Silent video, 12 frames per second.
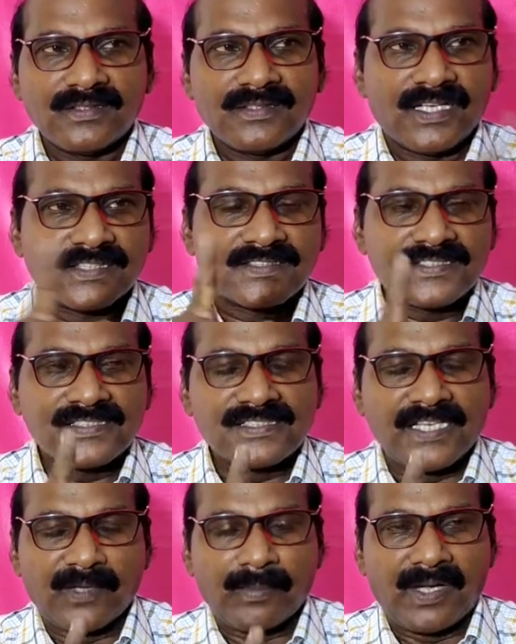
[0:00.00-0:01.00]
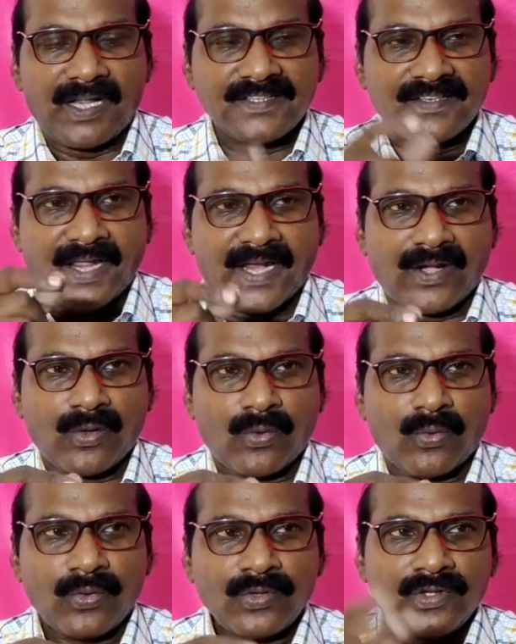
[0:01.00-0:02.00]
The statement is
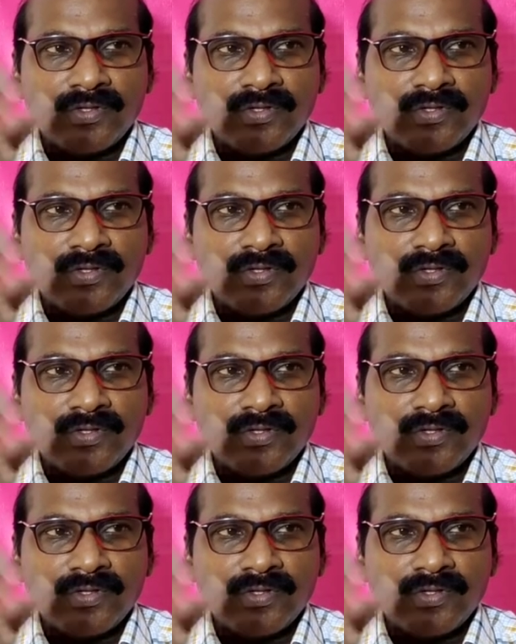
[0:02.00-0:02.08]
negative,